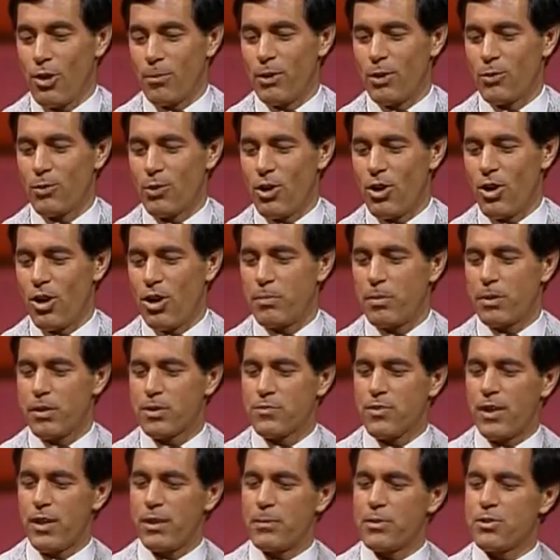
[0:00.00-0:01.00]
all be wrong
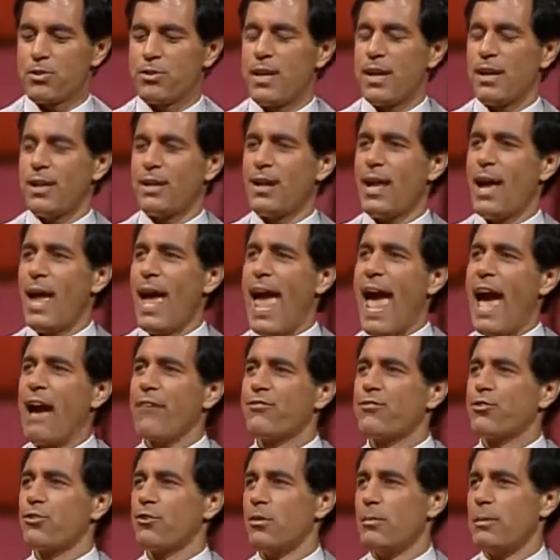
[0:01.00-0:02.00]
because vitamins are taken
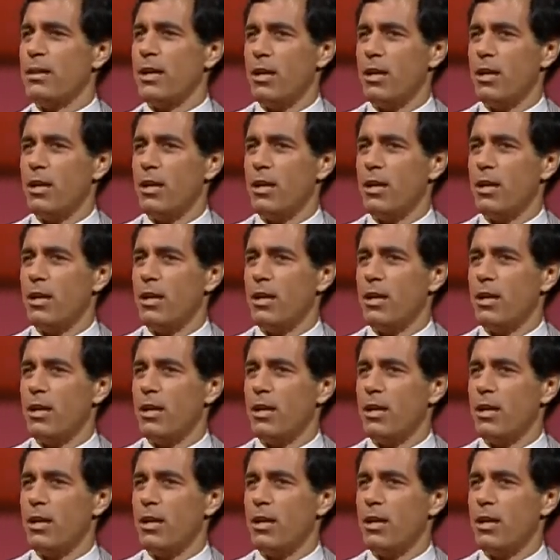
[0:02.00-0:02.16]
after a